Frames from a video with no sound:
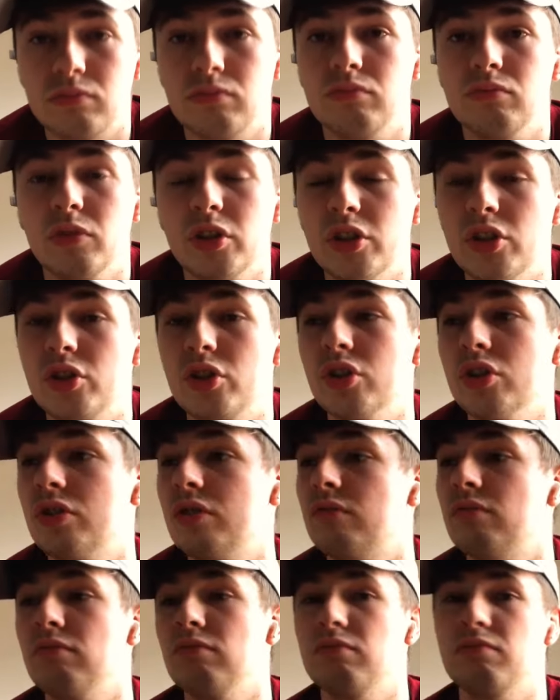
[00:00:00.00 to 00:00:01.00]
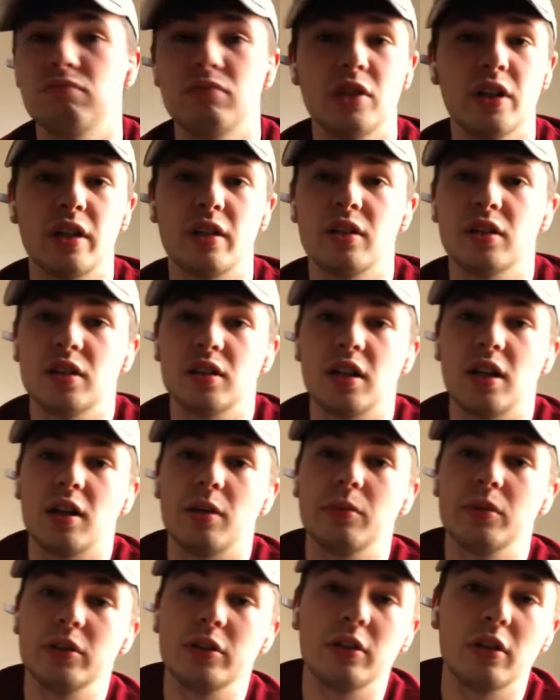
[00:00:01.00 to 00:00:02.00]
This is just taking a stab
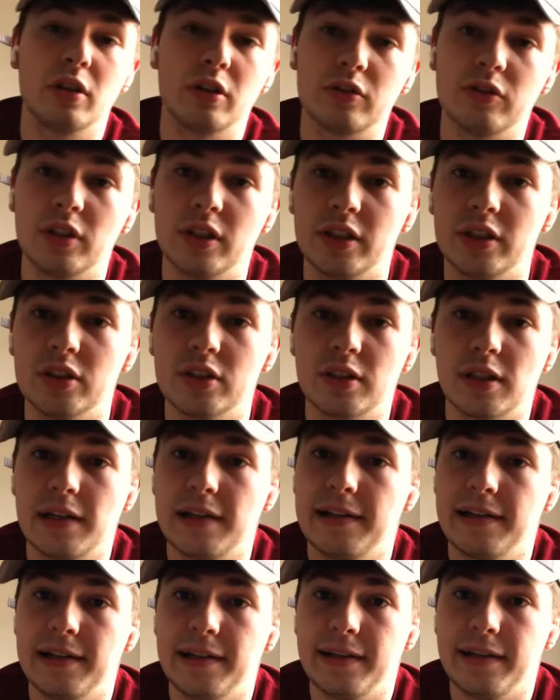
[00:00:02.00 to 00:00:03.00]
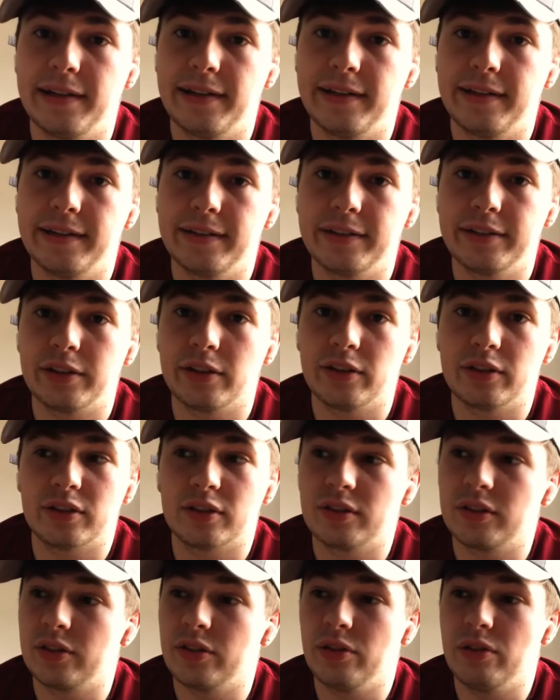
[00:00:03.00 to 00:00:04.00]
in the dark, really, just starting
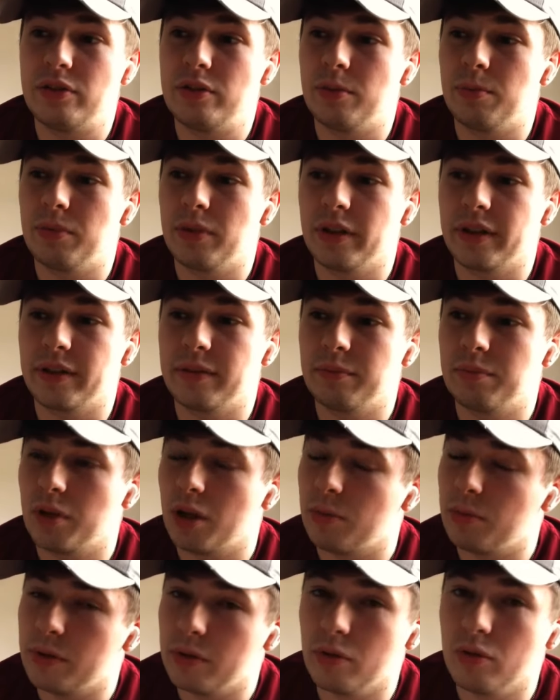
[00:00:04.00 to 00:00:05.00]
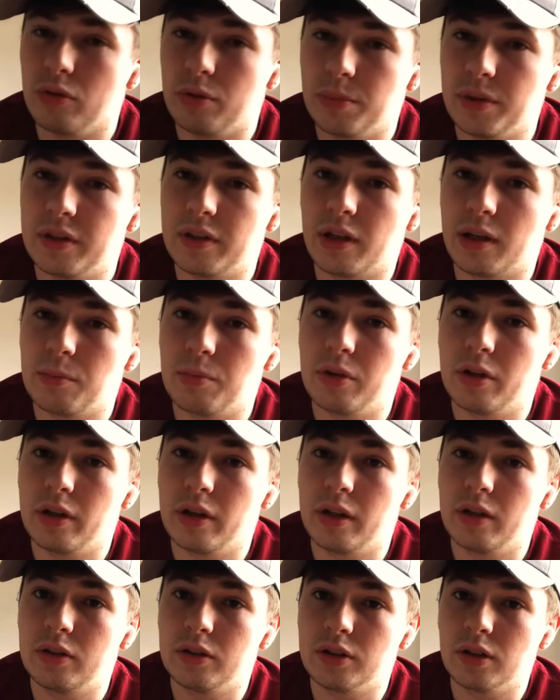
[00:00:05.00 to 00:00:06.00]
the YouTube thing, and probably only be temporary
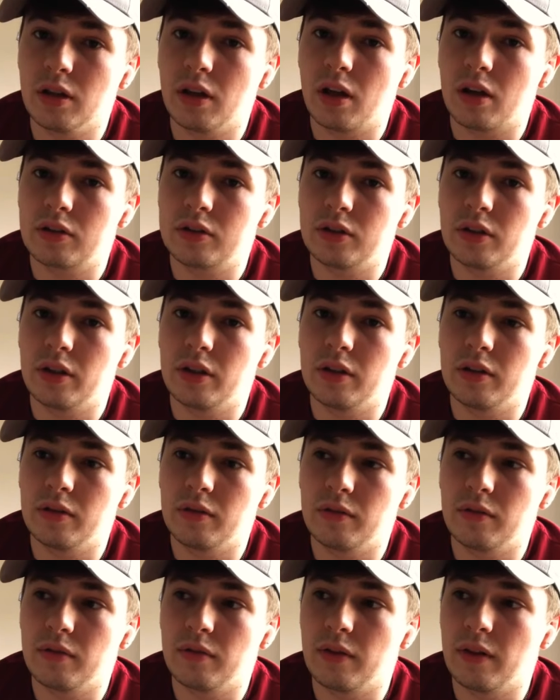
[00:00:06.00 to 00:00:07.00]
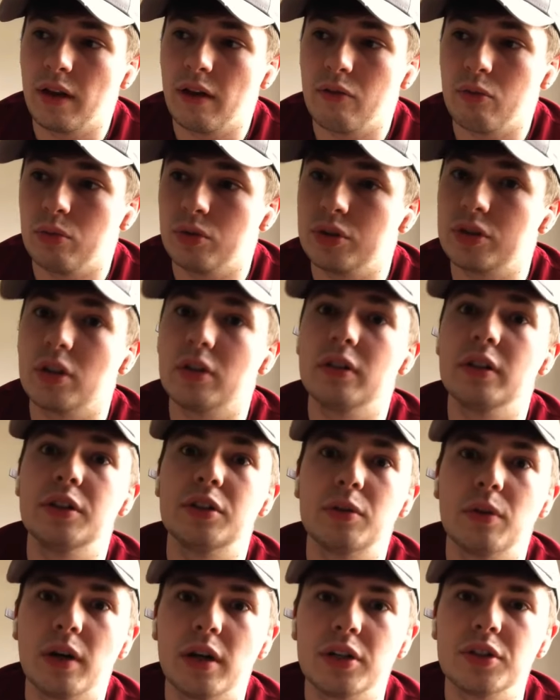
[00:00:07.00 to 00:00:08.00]
because of lockdown, and everyone's got these
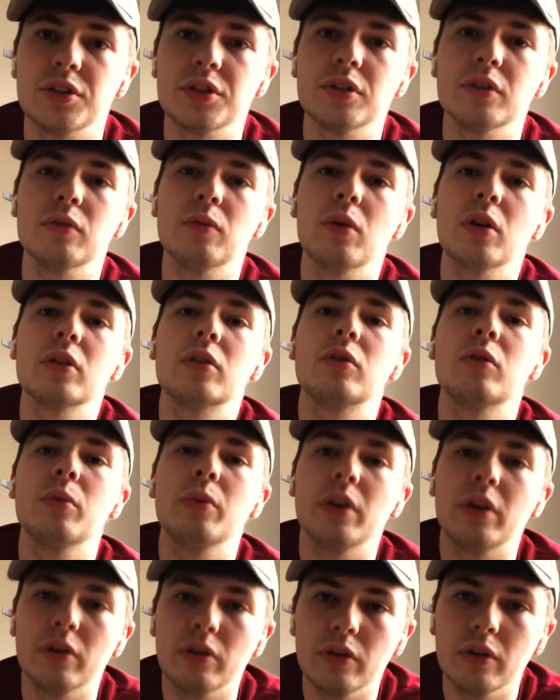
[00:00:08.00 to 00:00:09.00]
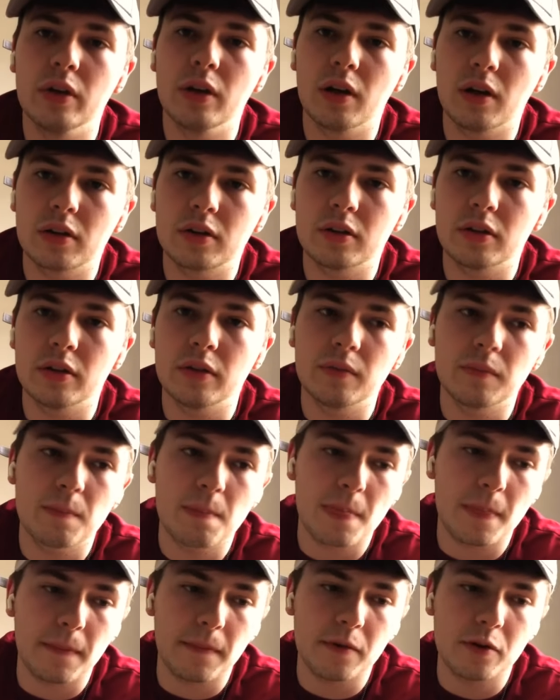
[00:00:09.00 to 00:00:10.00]
questions of what do we do in
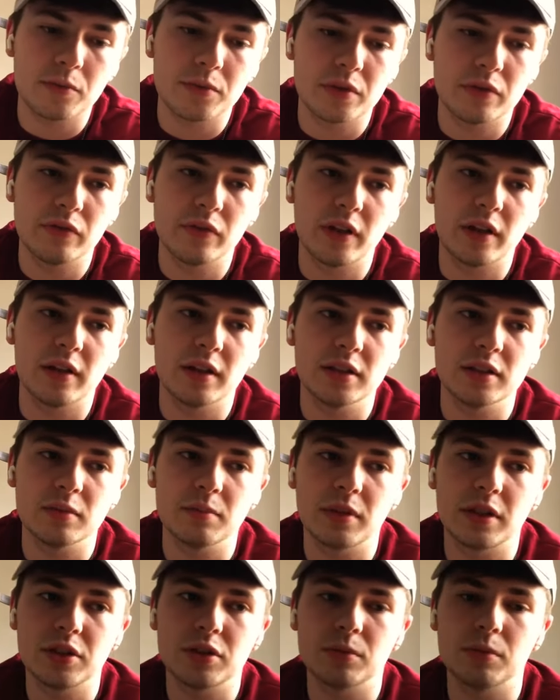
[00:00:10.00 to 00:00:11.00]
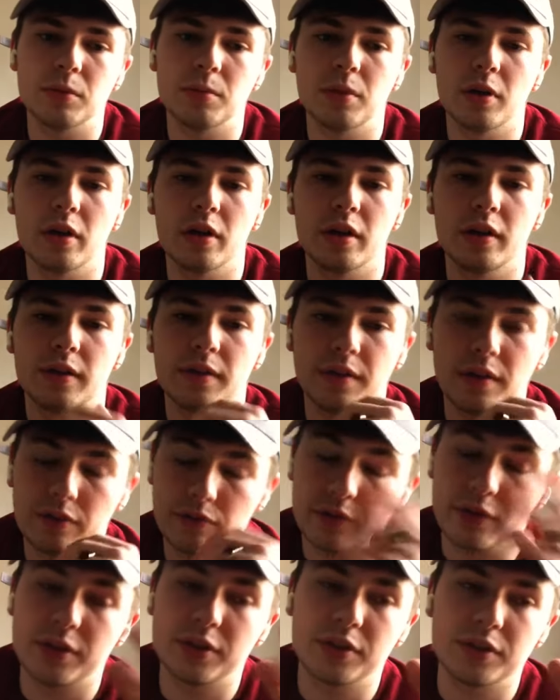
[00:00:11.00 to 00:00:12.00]
lockdown in terms of fitness and my summer body, if
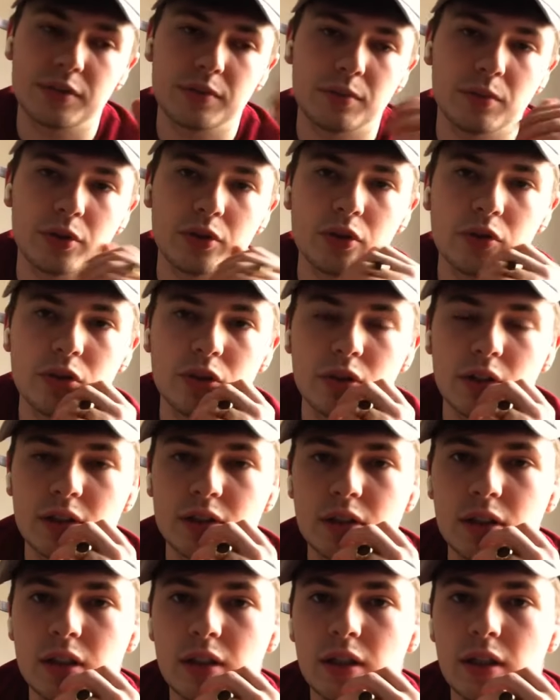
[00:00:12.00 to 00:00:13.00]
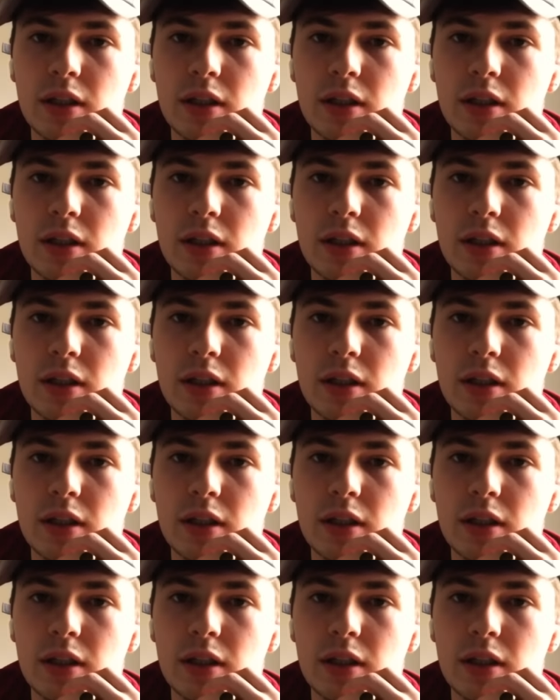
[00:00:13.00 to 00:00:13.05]
it's what you're interested in.